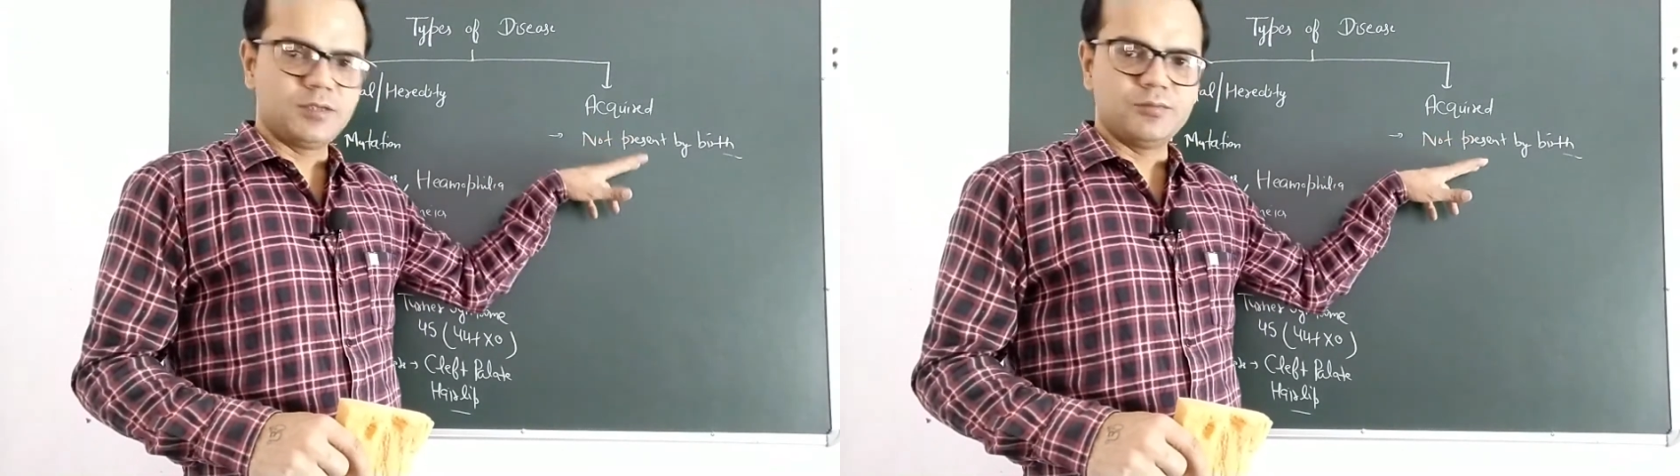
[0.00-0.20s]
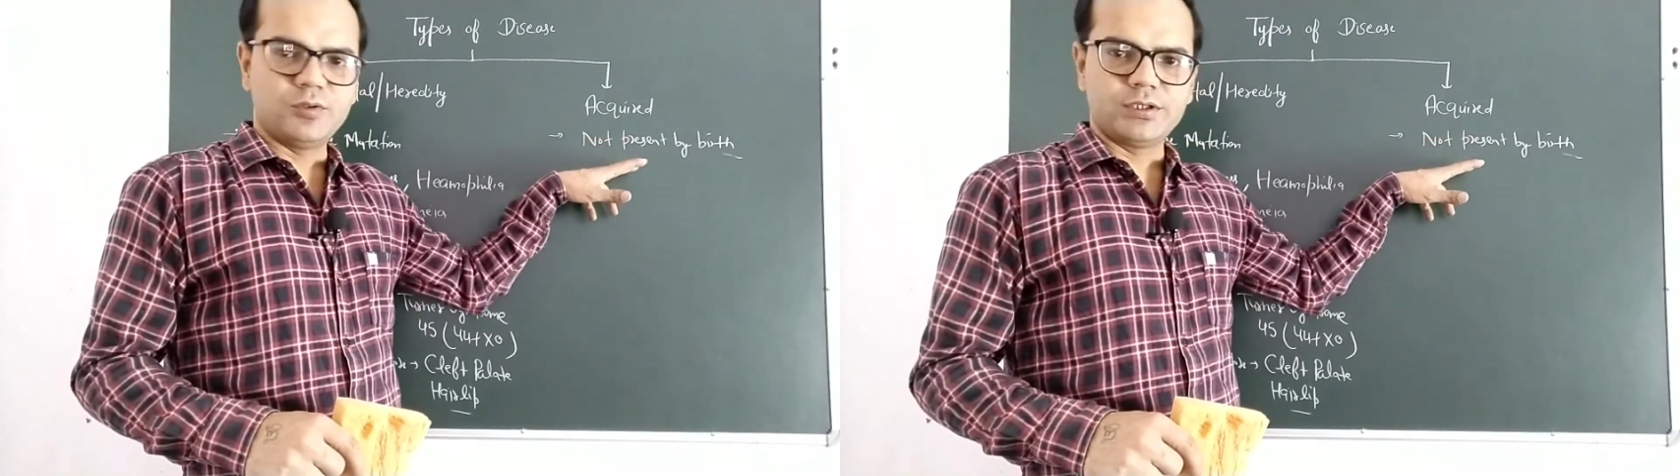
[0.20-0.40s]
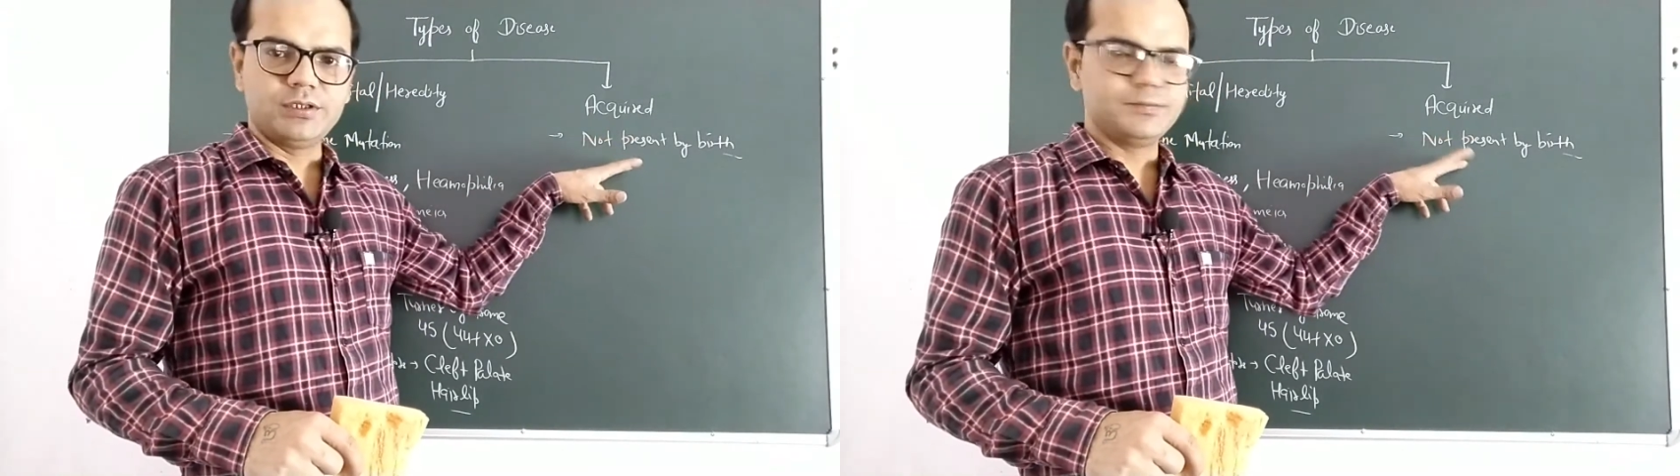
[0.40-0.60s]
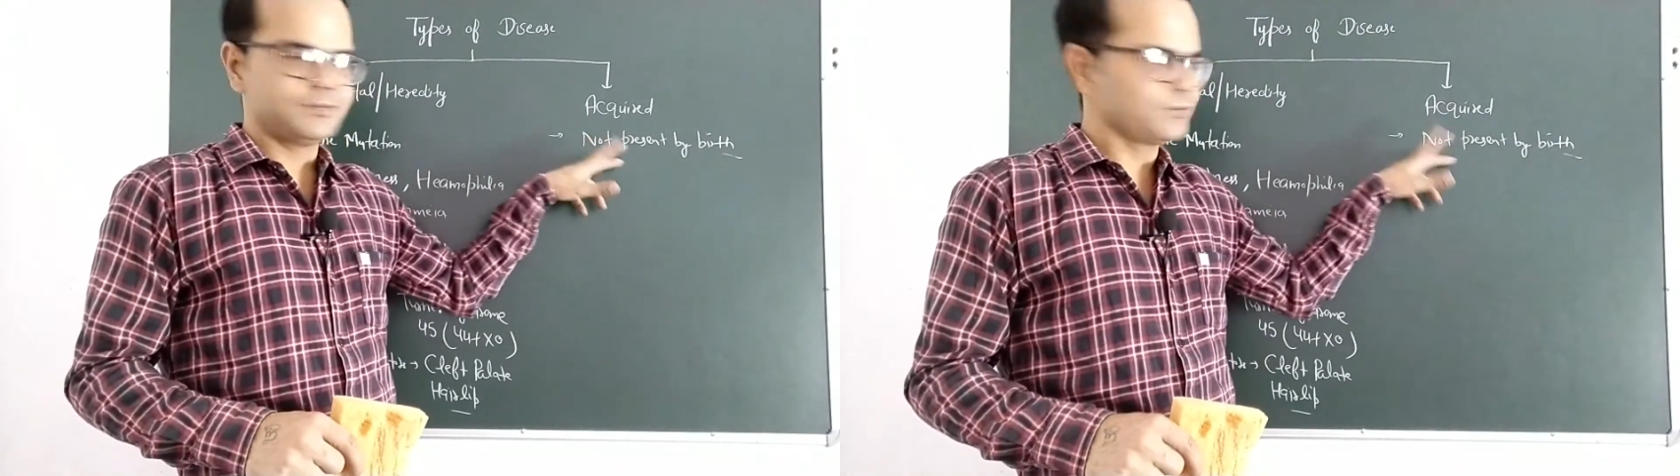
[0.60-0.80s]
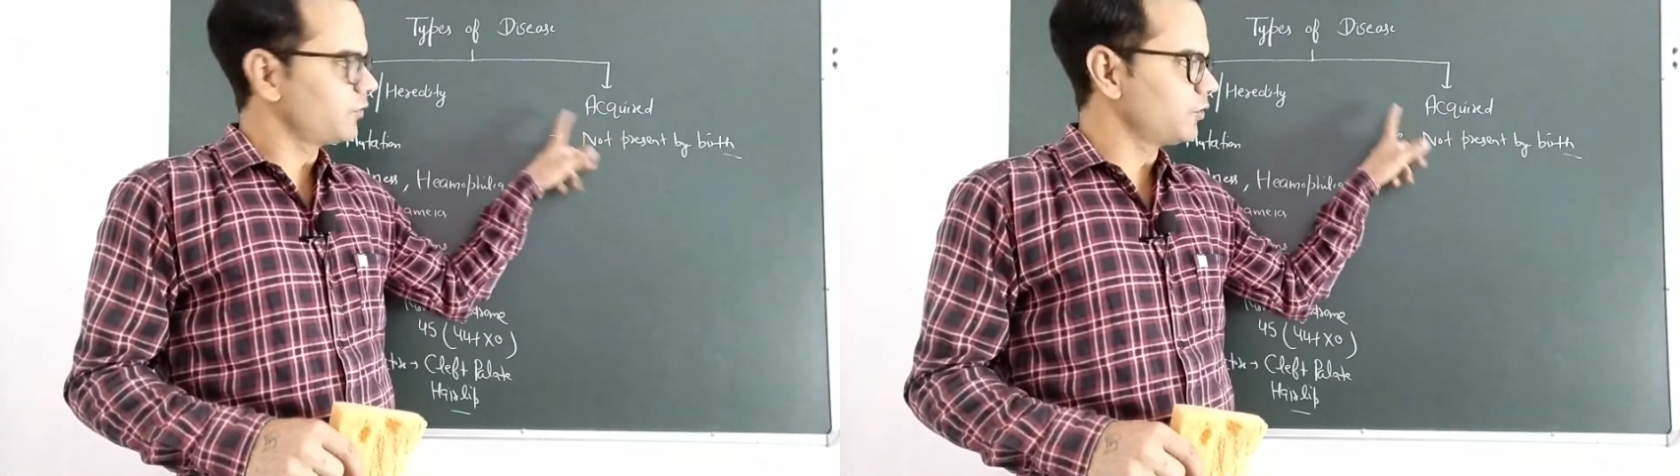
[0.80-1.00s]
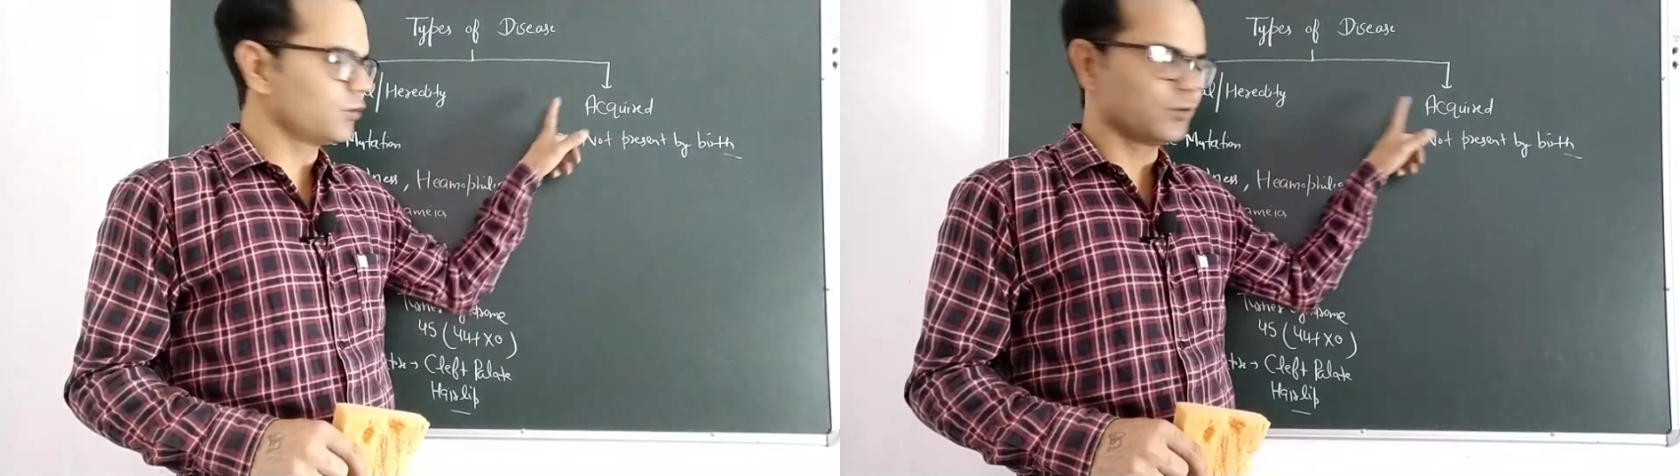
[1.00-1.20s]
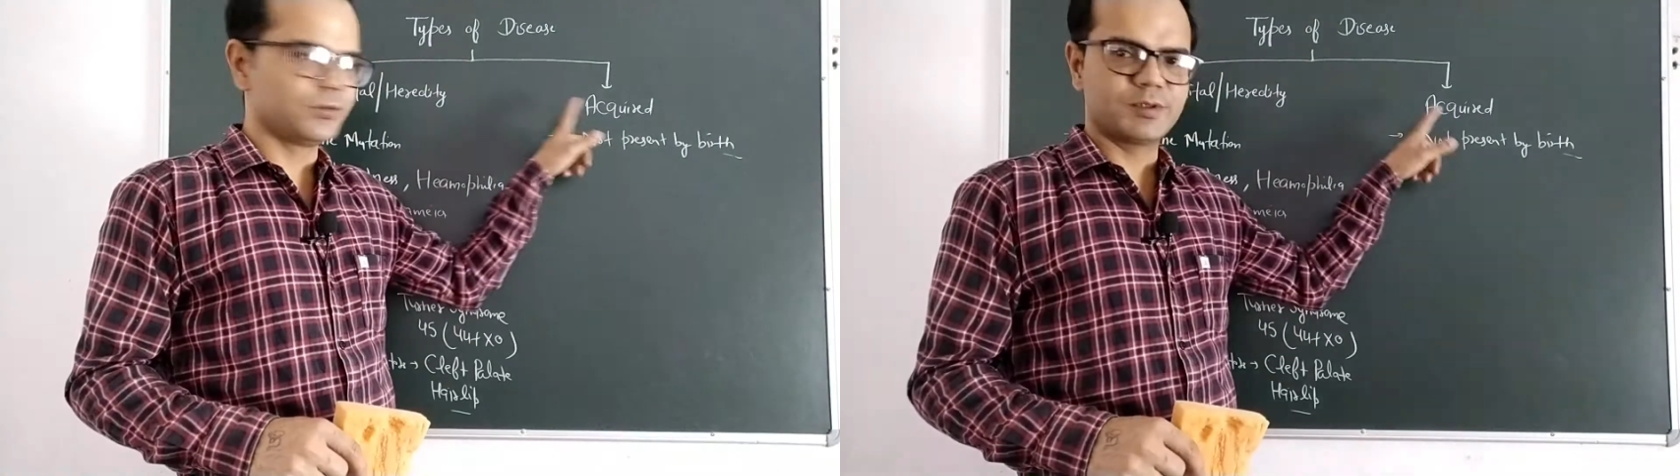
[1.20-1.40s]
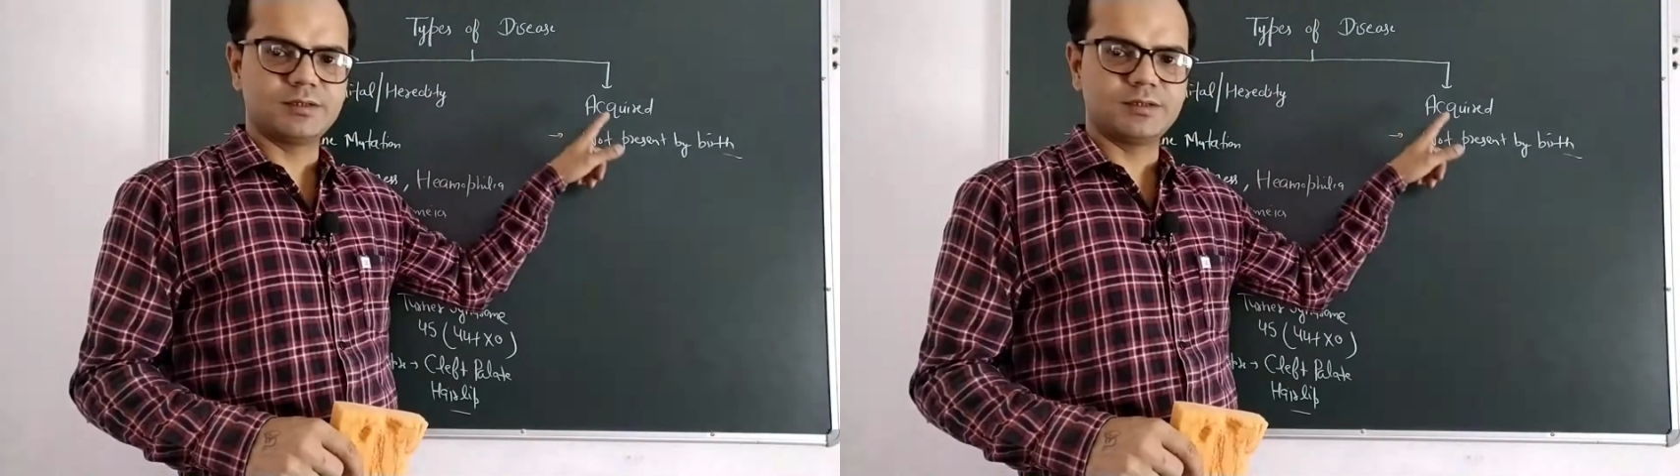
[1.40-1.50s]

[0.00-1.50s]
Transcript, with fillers: in body due to